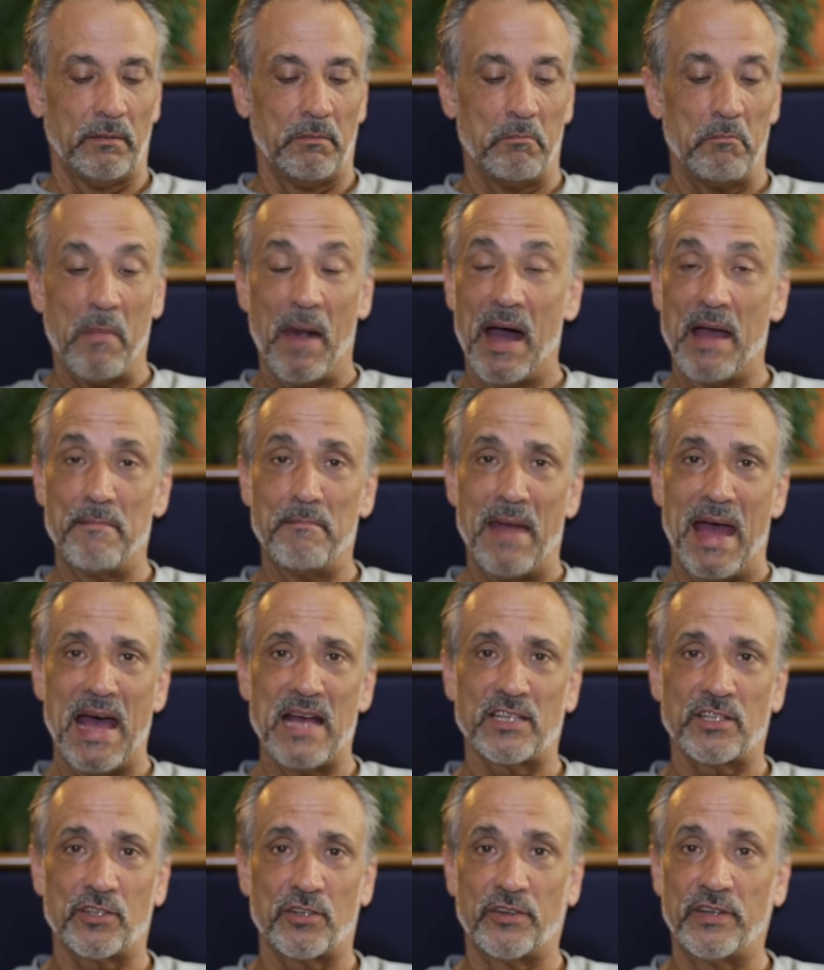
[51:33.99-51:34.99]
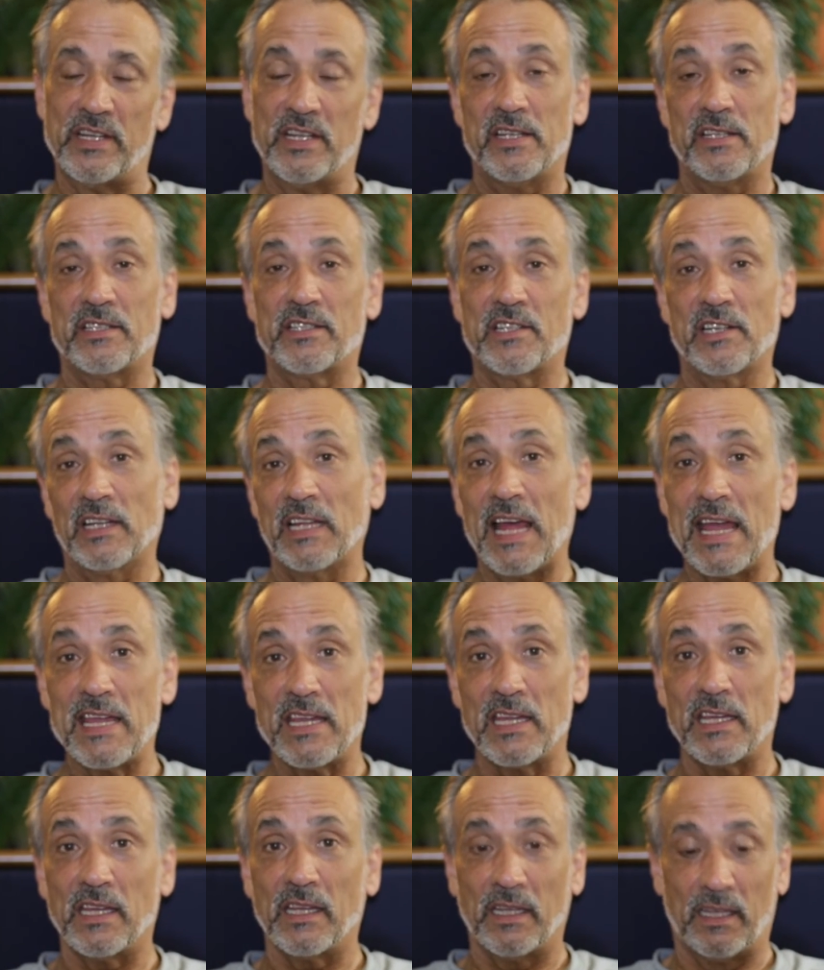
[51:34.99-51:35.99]
'My master is
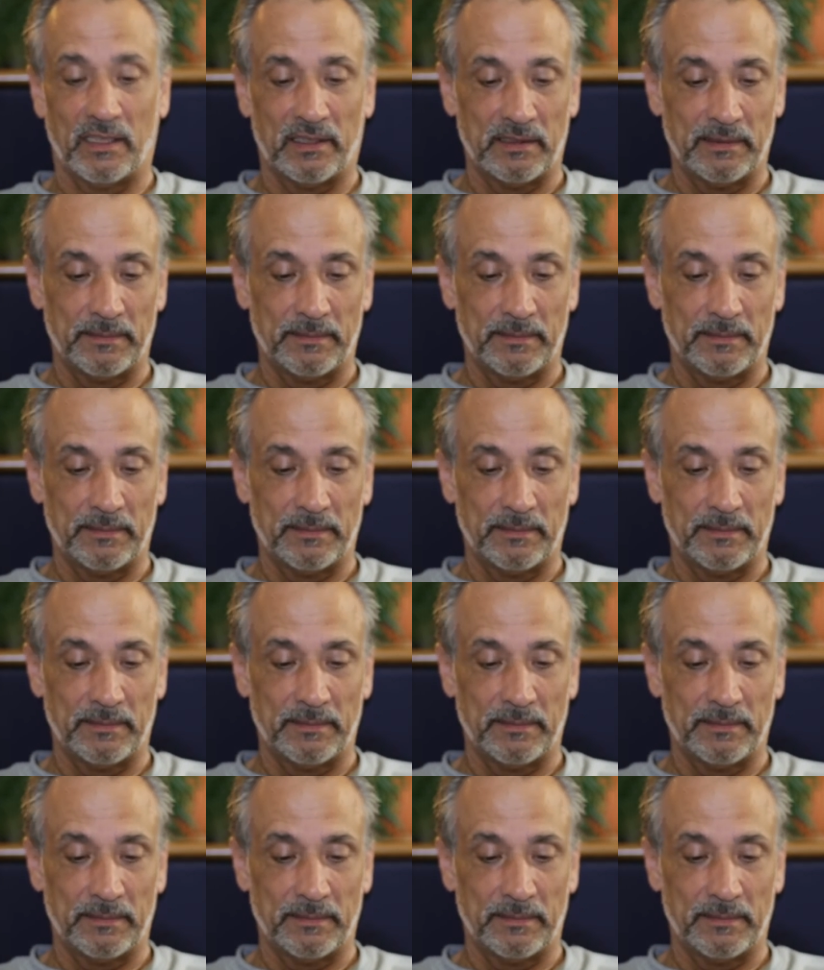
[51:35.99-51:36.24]
delaying,'